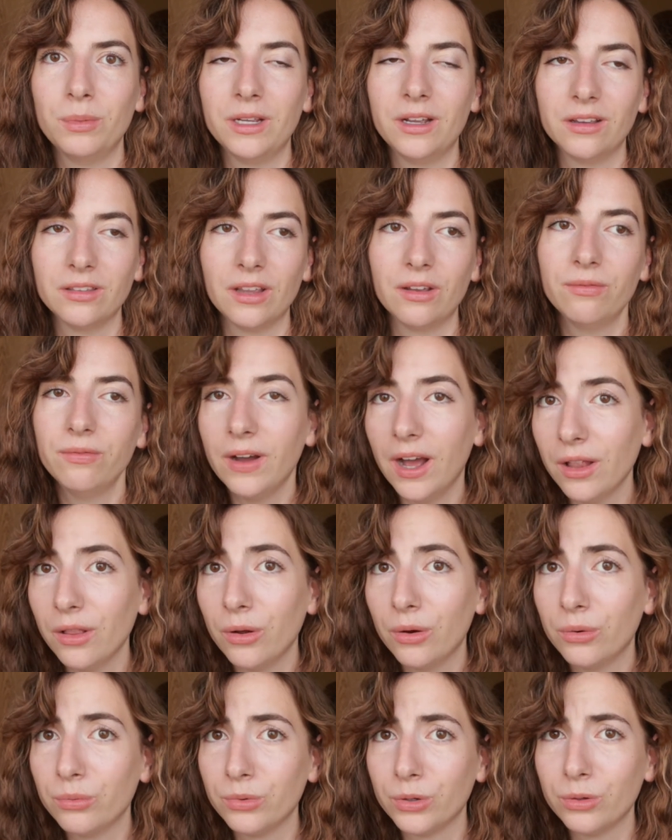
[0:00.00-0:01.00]
because I
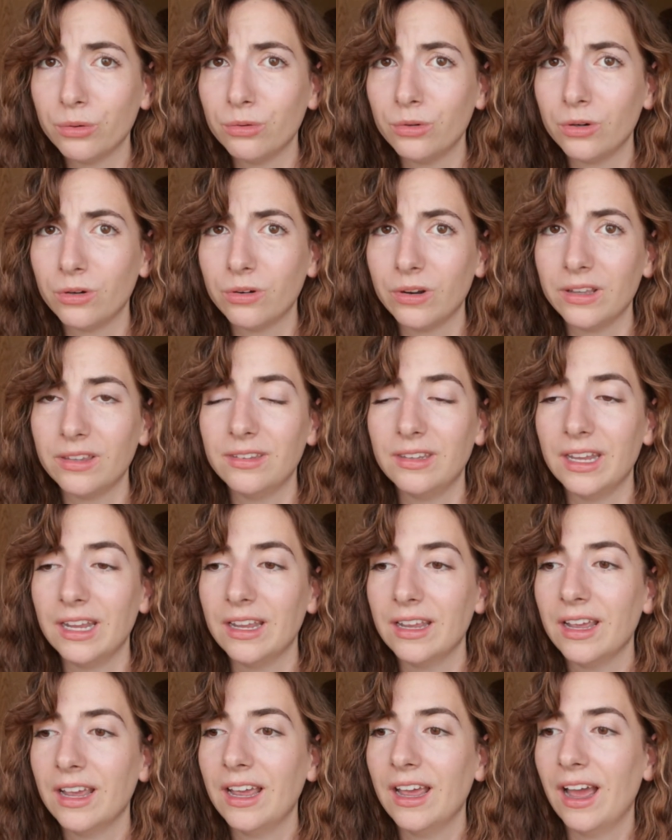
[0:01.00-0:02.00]
follow Recruiter
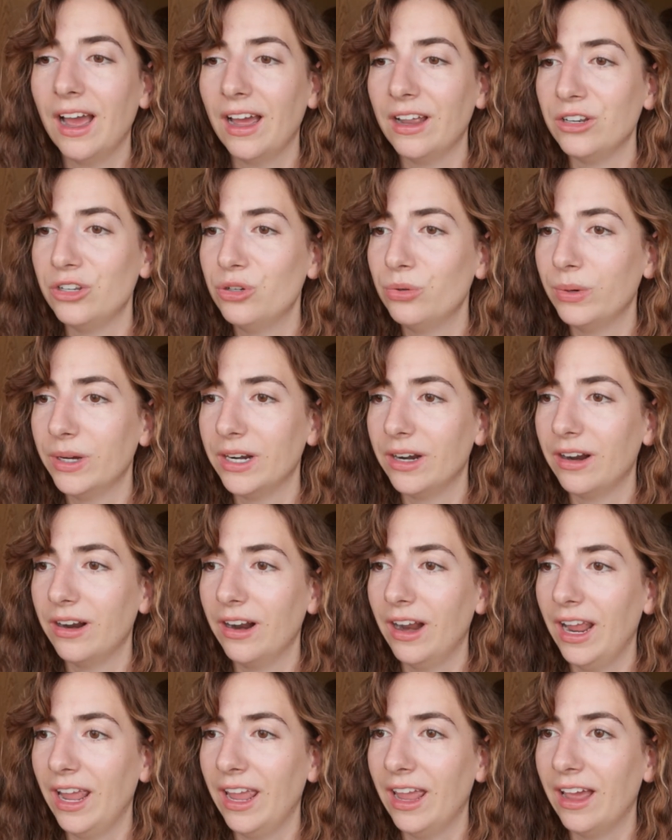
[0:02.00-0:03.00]
Christy on
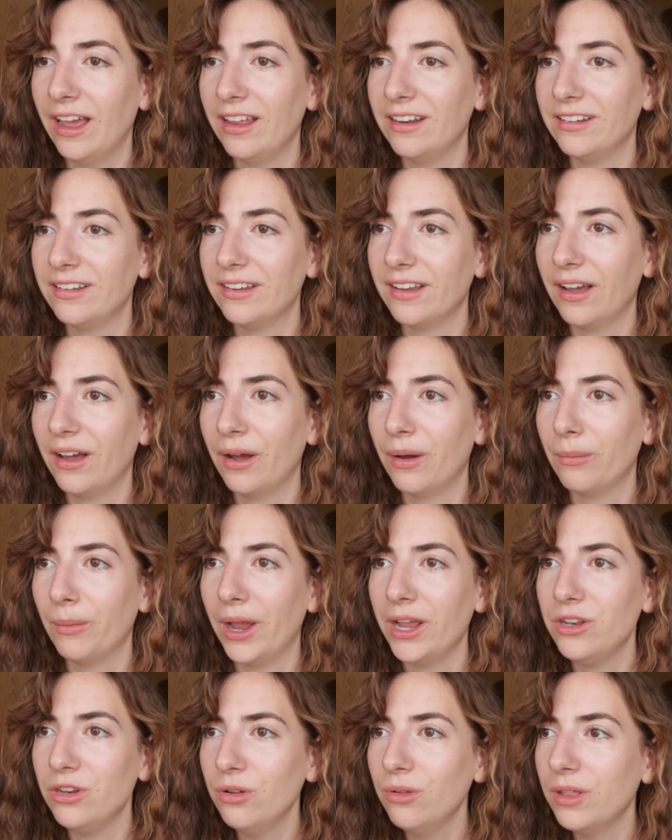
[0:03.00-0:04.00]
Twitter, and
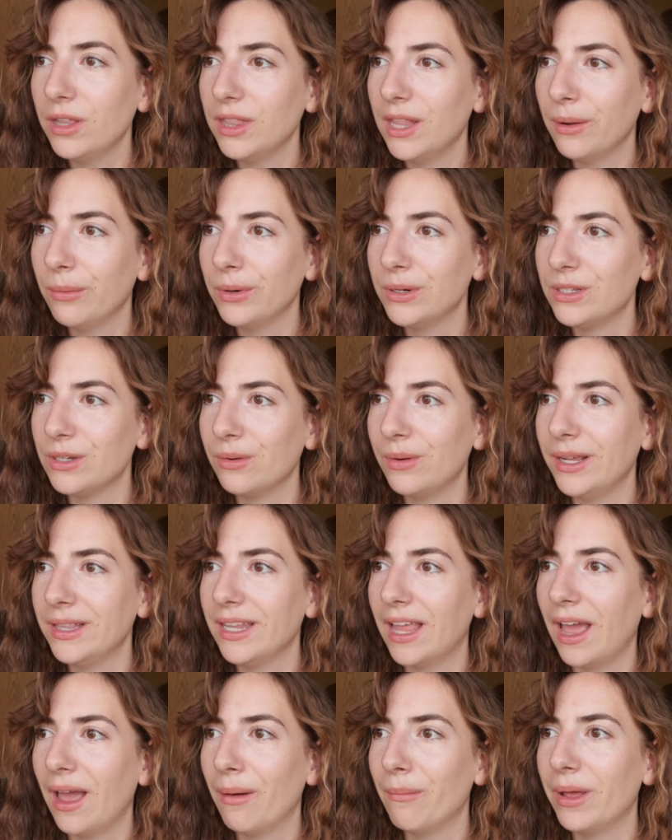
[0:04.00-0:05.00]
I knew that they were
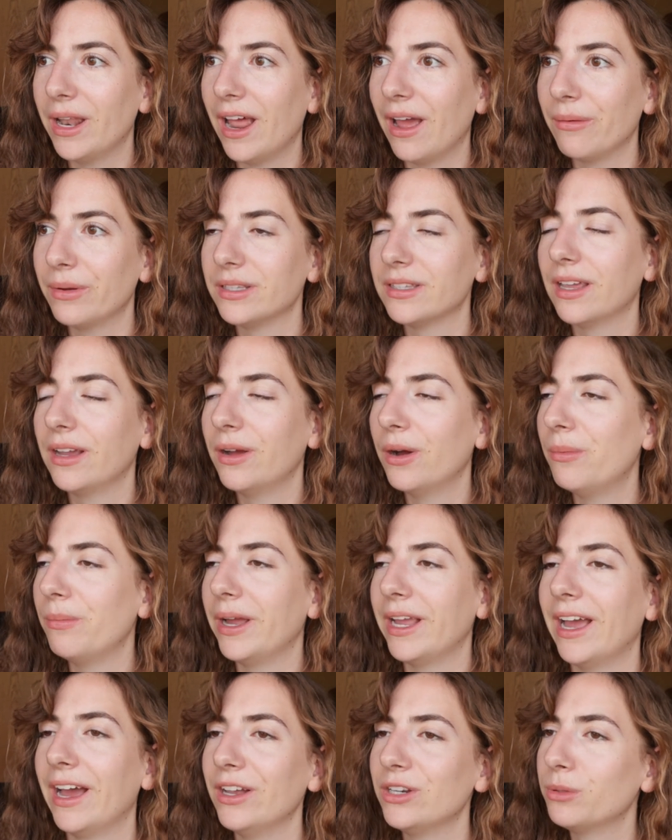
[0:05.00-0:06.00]
doing them, and I was like, oh
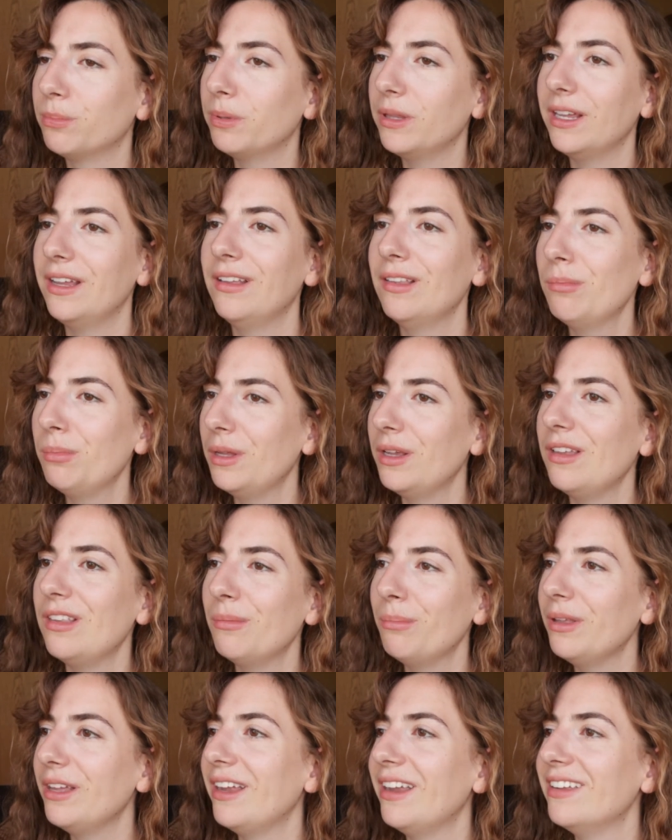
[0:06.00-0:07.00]
my gosh, please,
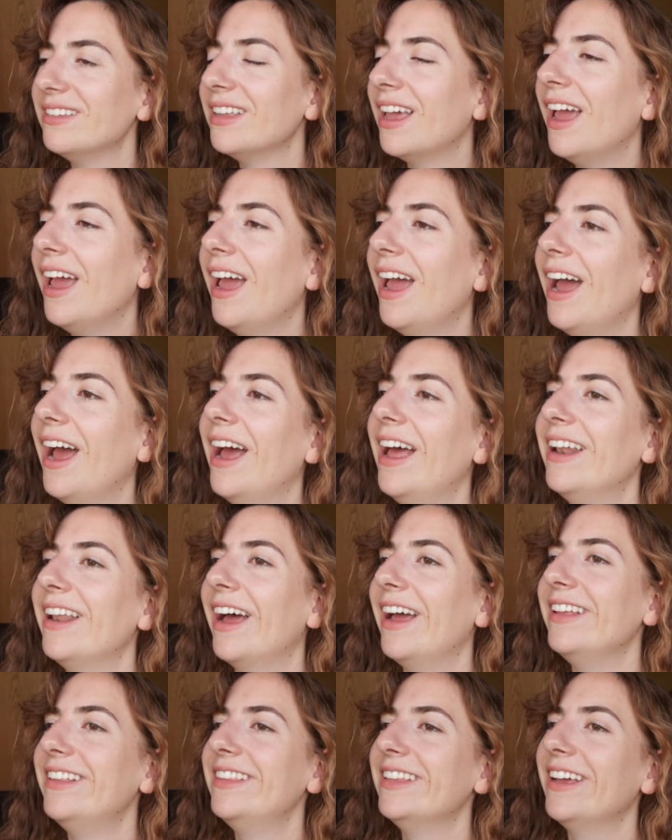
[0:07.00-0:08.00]
please, please. And
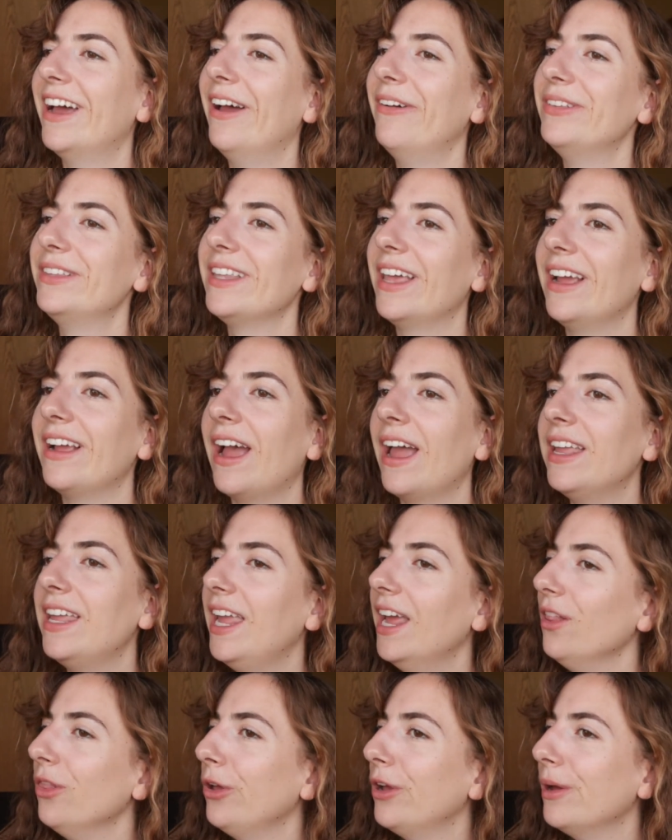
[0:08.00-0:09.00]
I was like, I
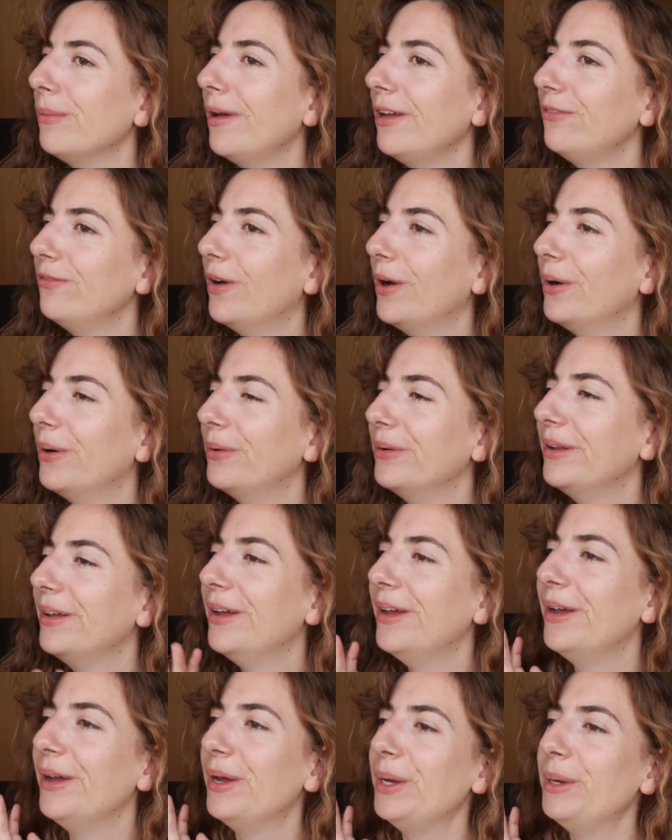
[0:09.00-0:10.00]
can't look at my phone,
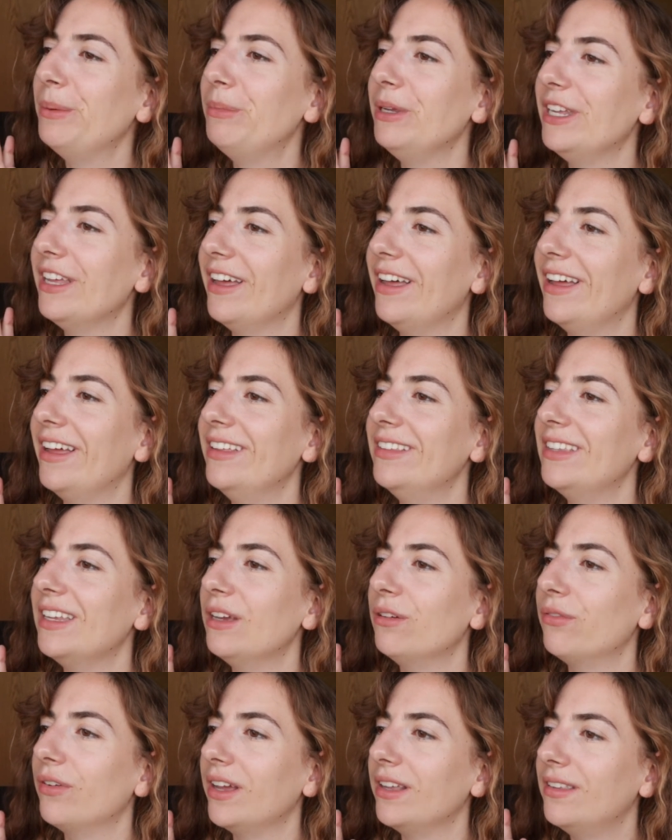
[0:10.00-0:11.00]
because
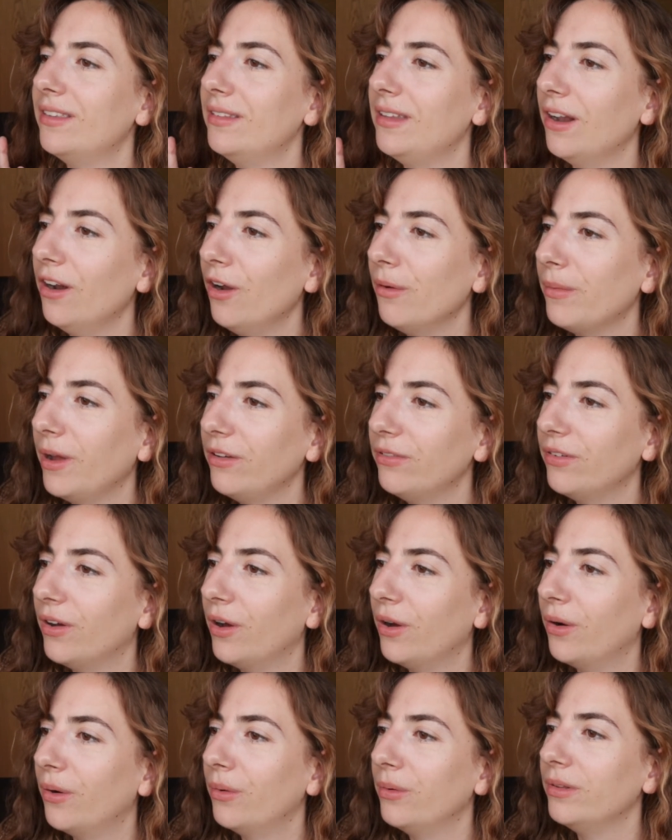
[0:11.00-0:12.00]
if I stare at my
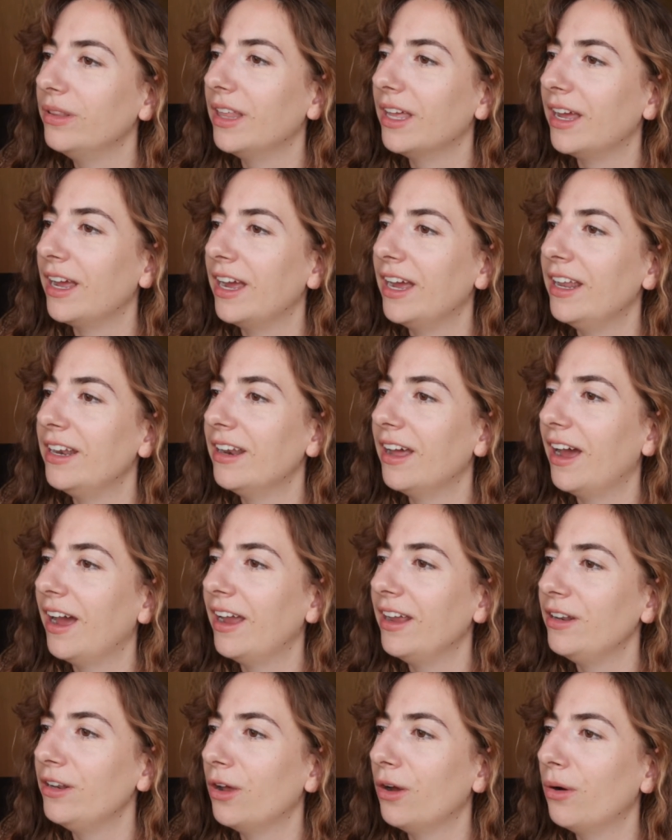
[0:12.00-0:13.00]
phone, then
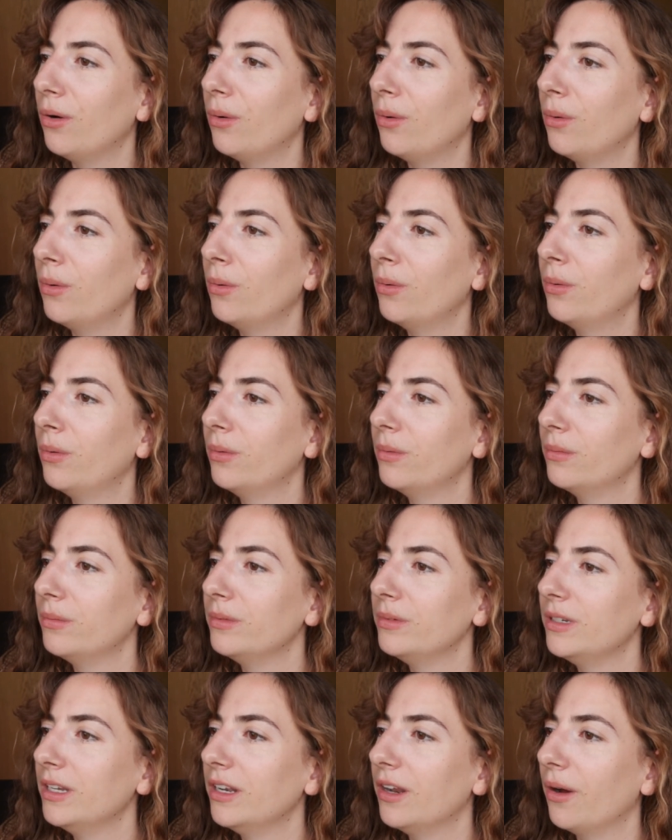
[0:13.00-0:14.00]
I know,
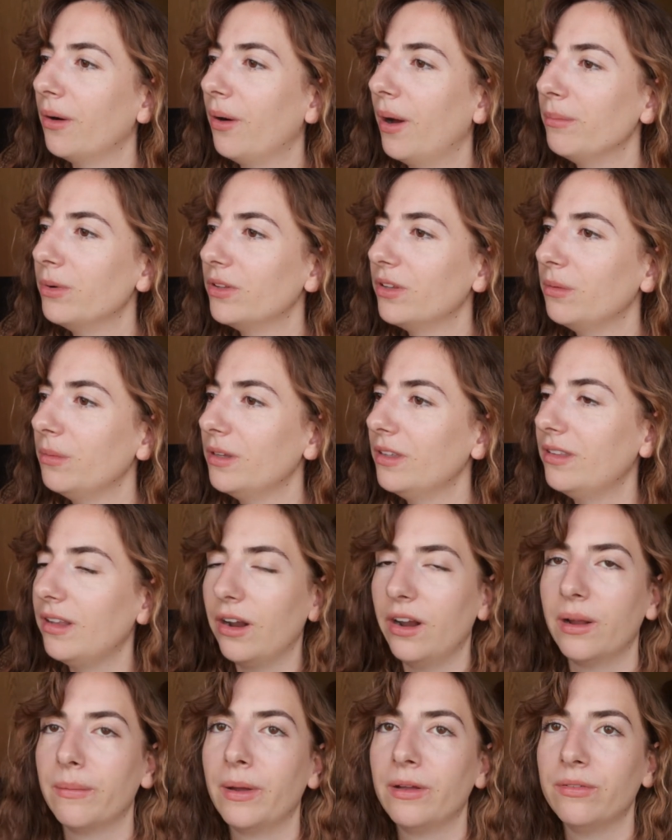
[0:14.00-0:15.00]
you know, I'm just gonna be
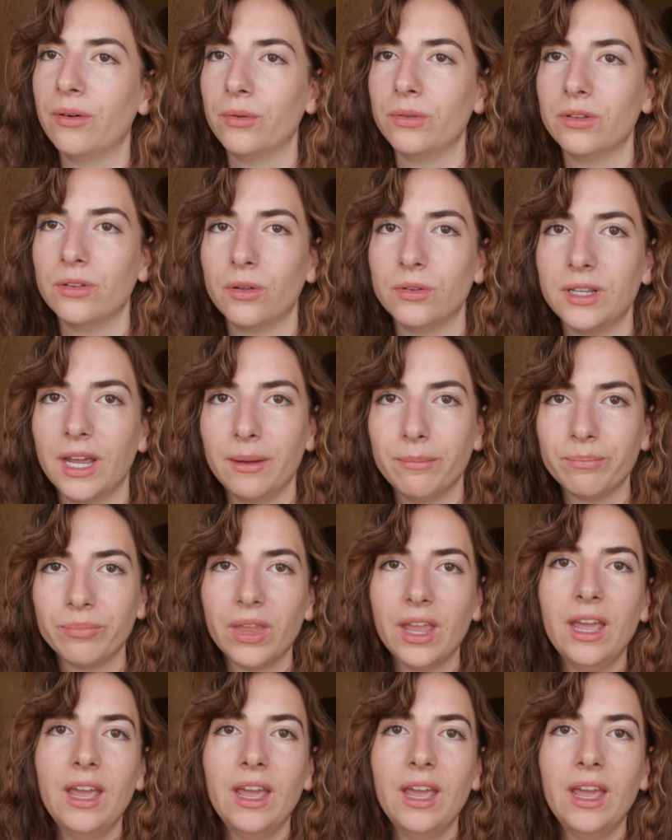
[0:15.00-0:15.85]
staring at my phone this whole time.